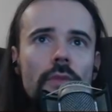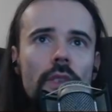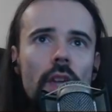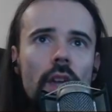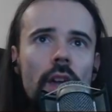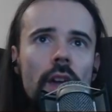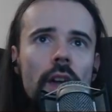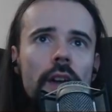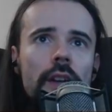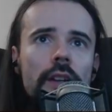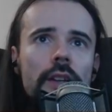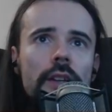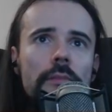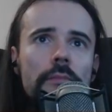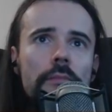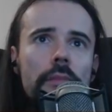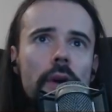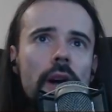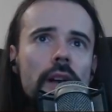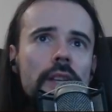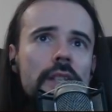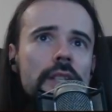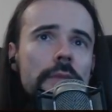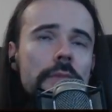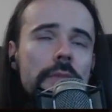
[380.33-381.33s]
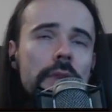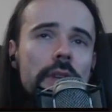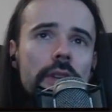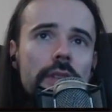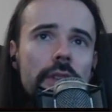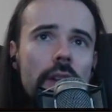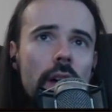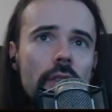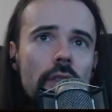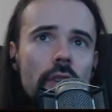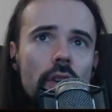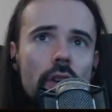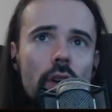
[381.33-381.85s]
and possibly
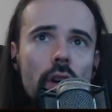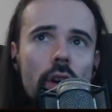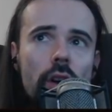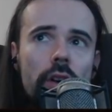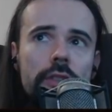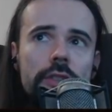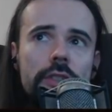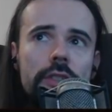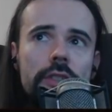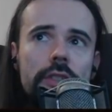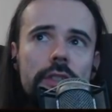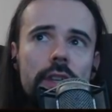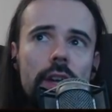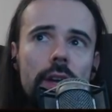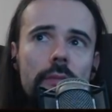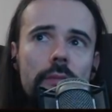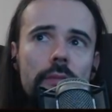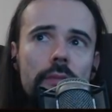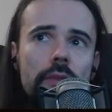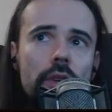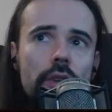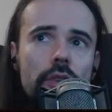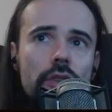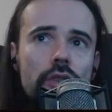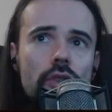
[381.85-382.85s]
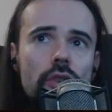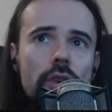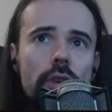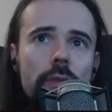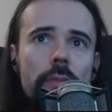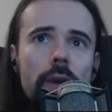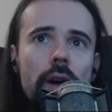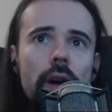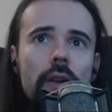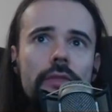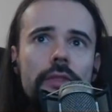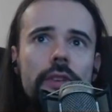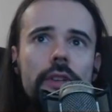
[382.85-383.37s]
in other content. I'm not sure
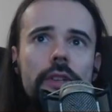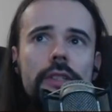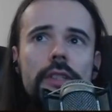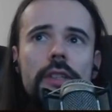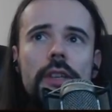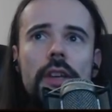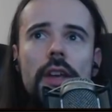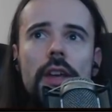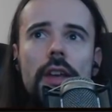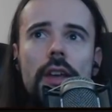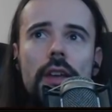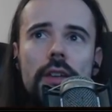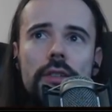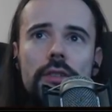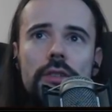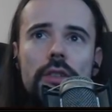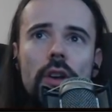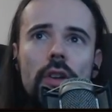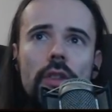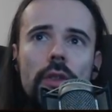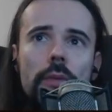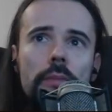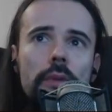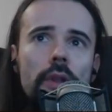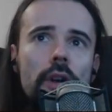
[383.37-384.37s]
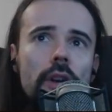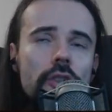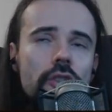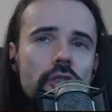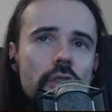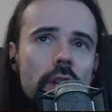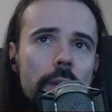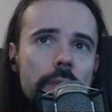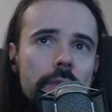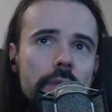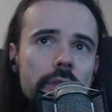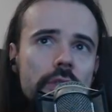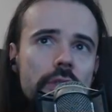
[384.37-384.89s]
about this. So the block
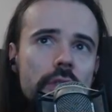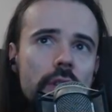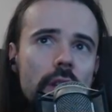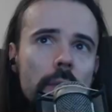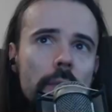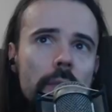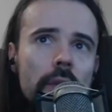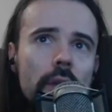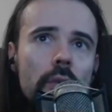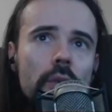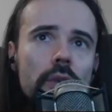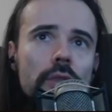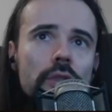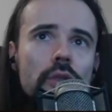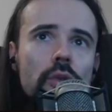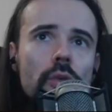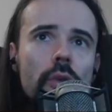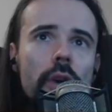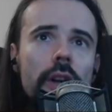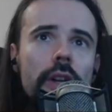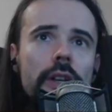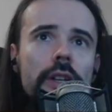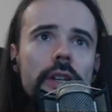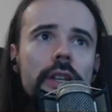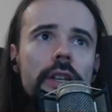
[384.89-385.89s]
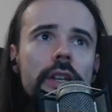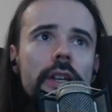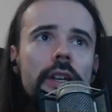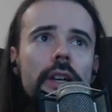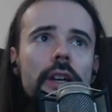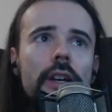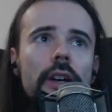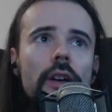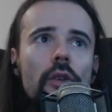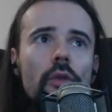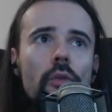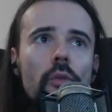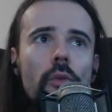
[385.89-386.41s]
champs at gem level 20
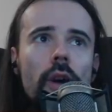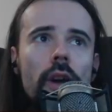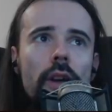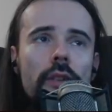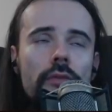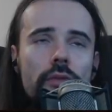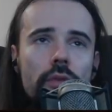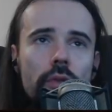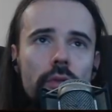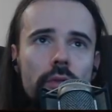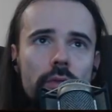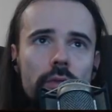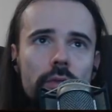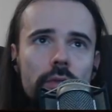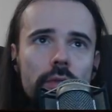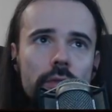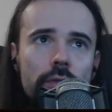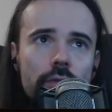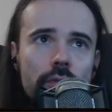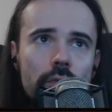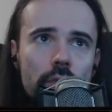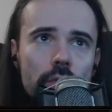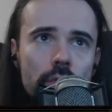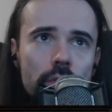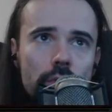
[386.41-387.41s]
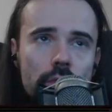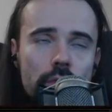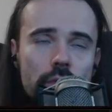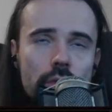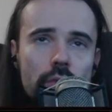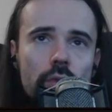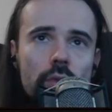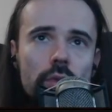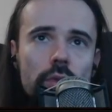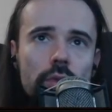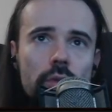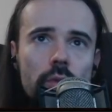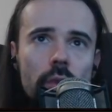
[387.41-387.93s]
went through
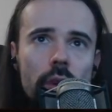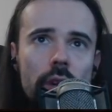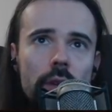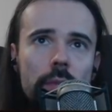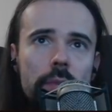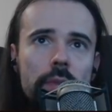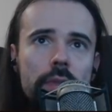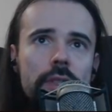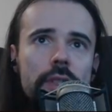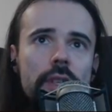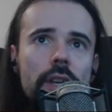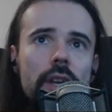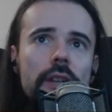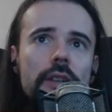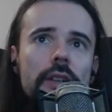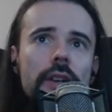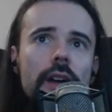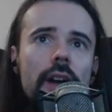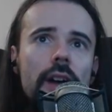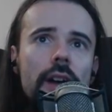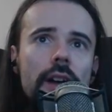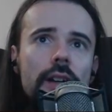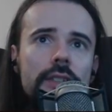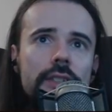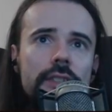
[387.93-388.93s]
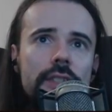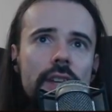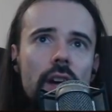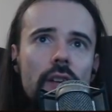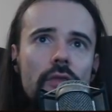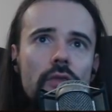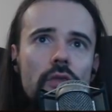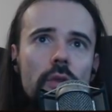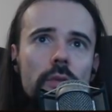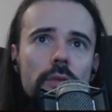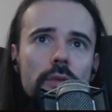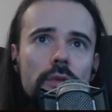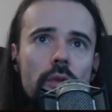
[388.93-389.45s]
20%
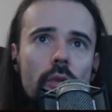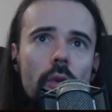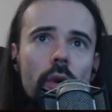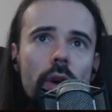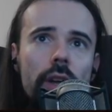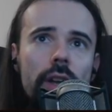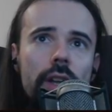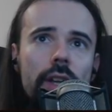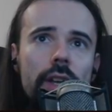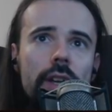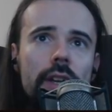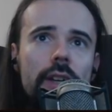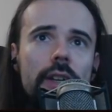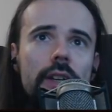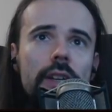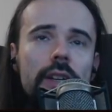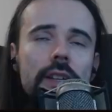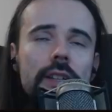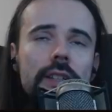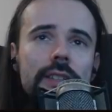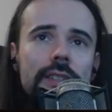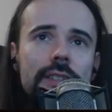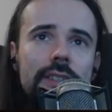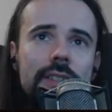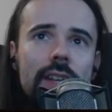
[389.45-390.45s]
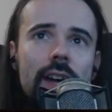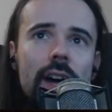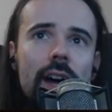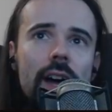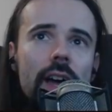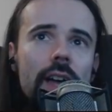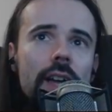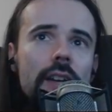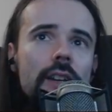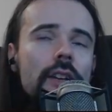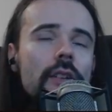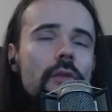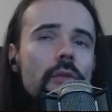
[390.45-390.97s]
down from
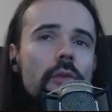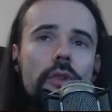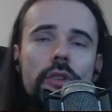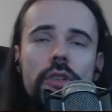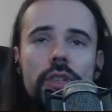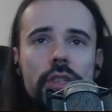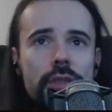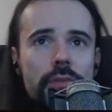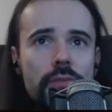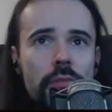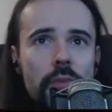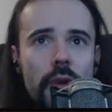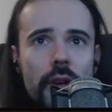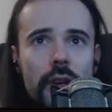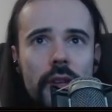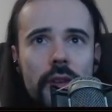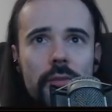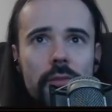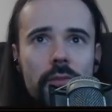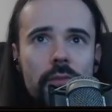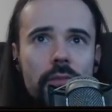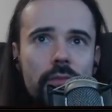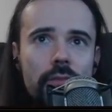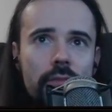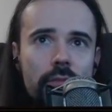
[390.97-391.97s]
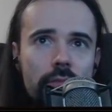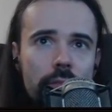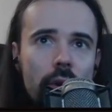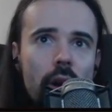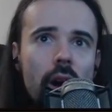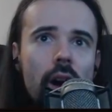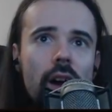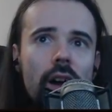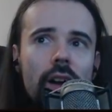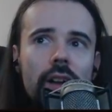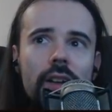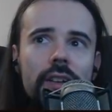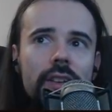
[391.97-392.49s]
29, which is pretty
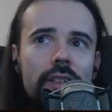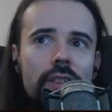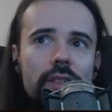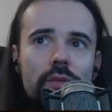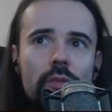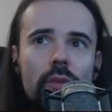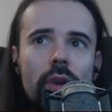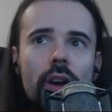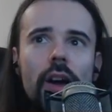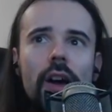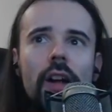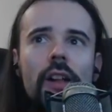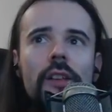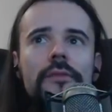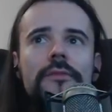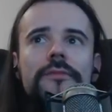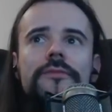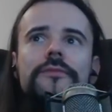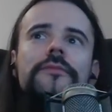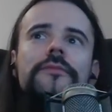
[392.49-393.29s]
pog as well.